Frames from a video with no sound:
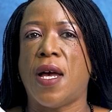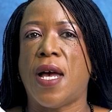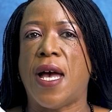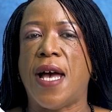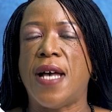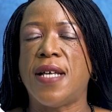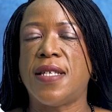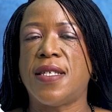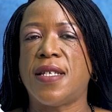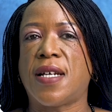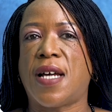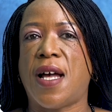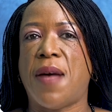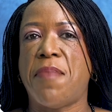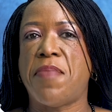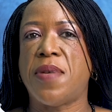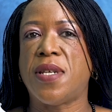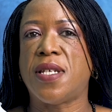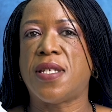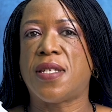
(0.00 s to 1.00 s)
As a
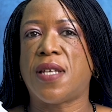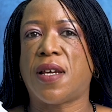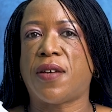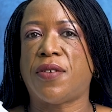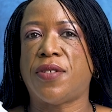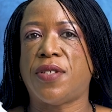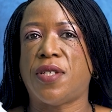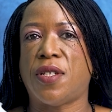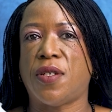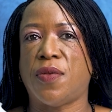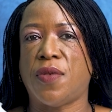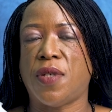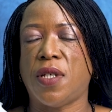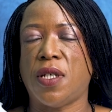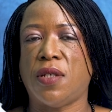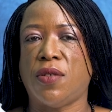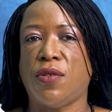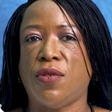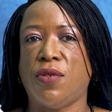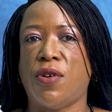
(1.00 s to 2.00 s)
company secretary,
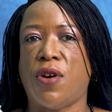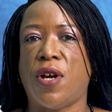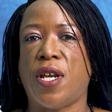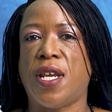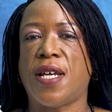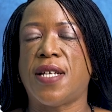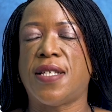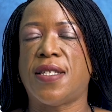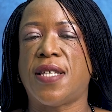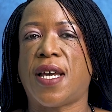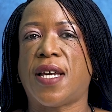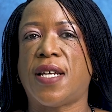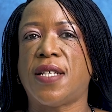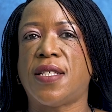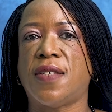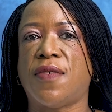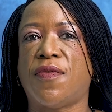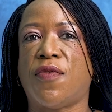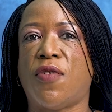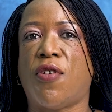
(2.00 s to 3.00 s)
you are an
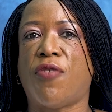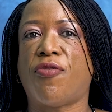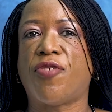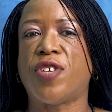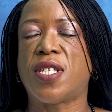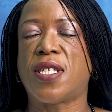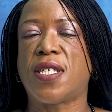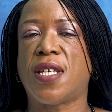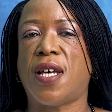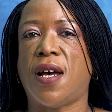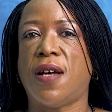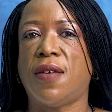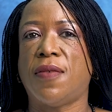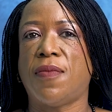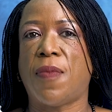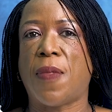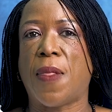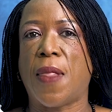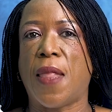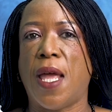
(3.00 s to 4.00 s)
executive officer,
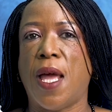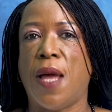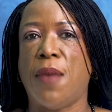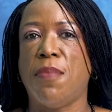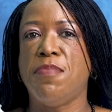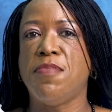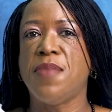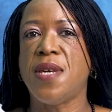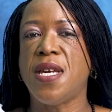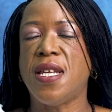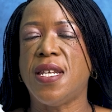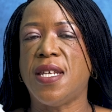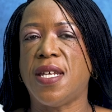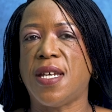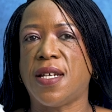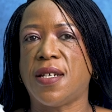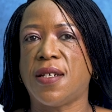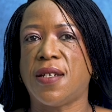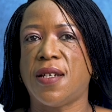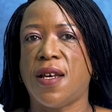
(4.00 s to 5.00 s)

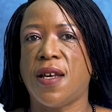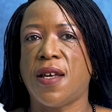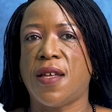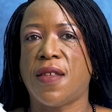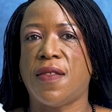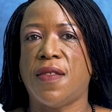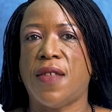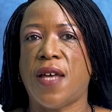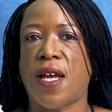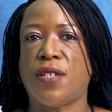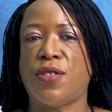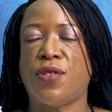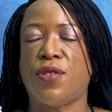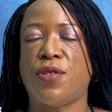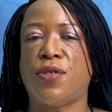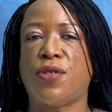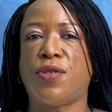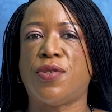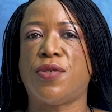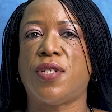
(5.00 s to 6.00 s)
meaning that you
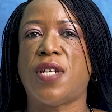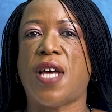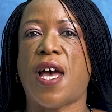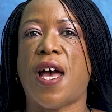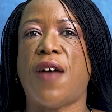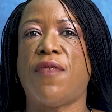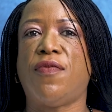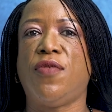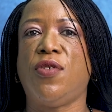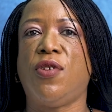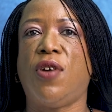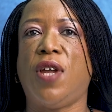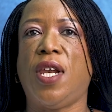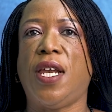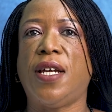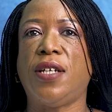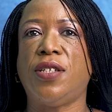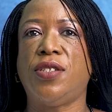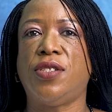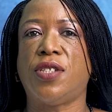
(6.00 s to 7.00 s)
should have
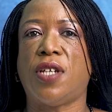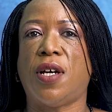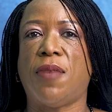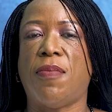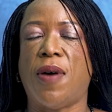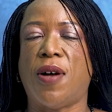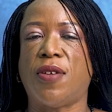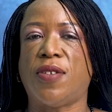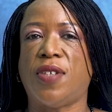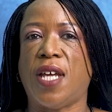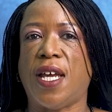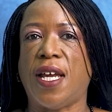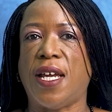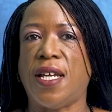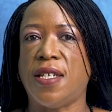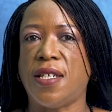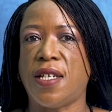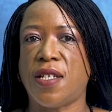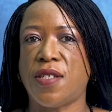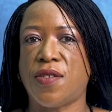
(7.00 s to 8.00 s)
knowledge about the
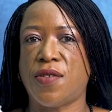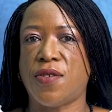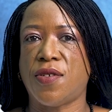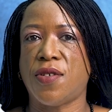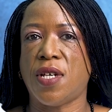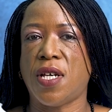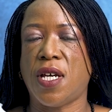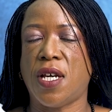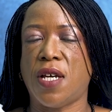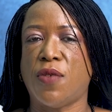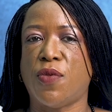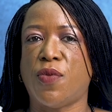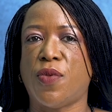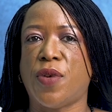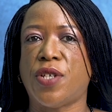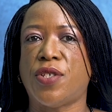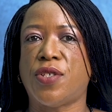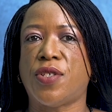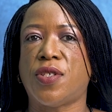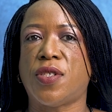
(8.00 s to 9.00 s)
industry in
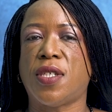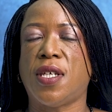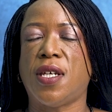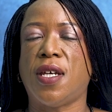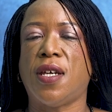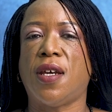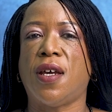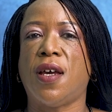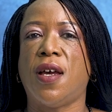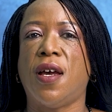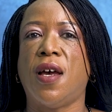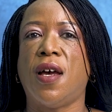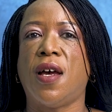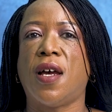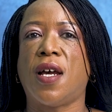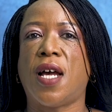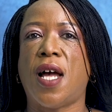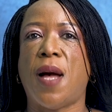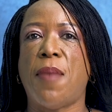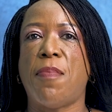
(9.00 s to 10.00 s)
which the
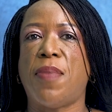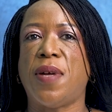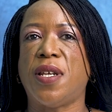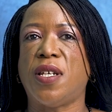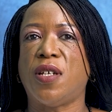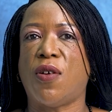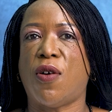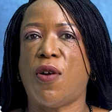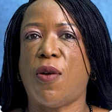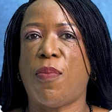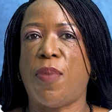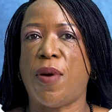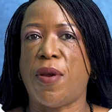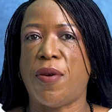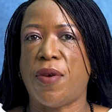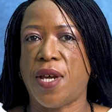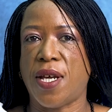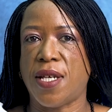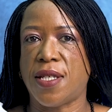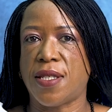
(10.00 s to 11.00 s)
company
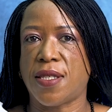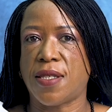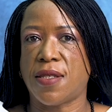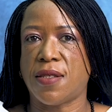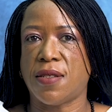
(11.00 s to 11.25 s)
operates.